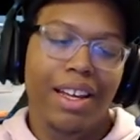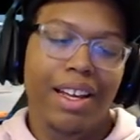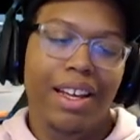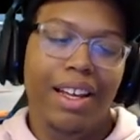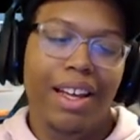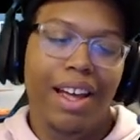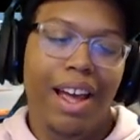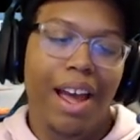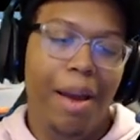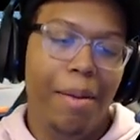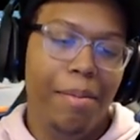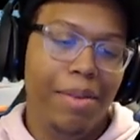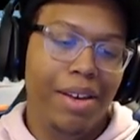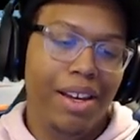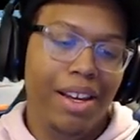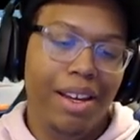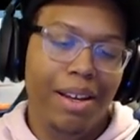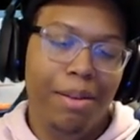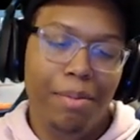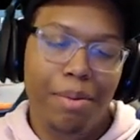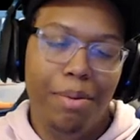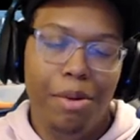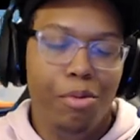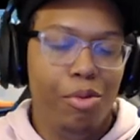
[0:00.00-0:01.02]
I
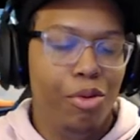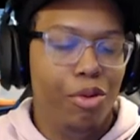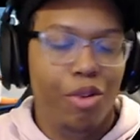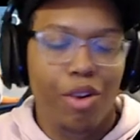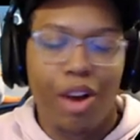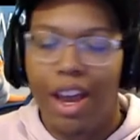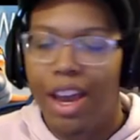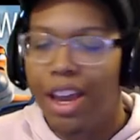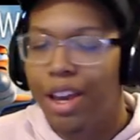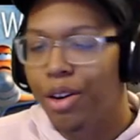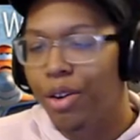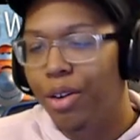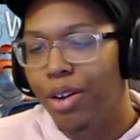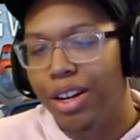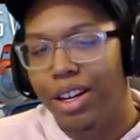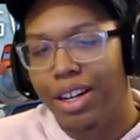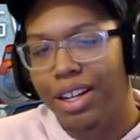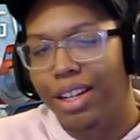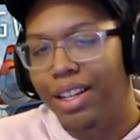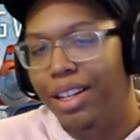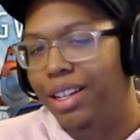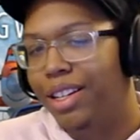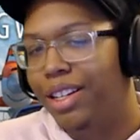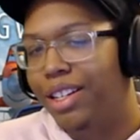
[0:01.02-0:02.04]
mean, people will hate on
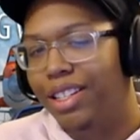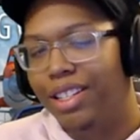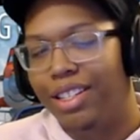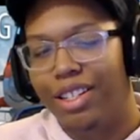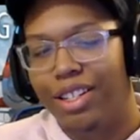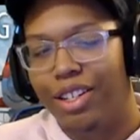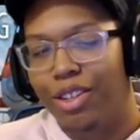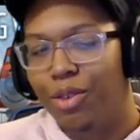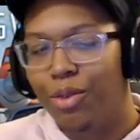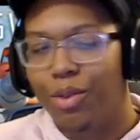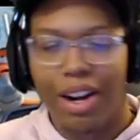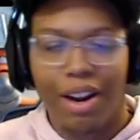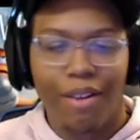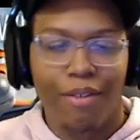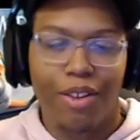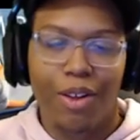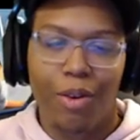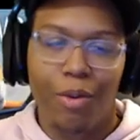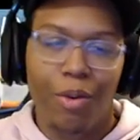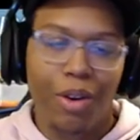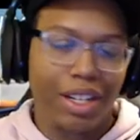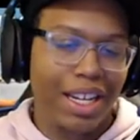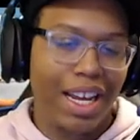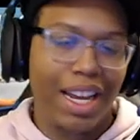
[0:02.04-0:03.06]
it. Do whatever they want.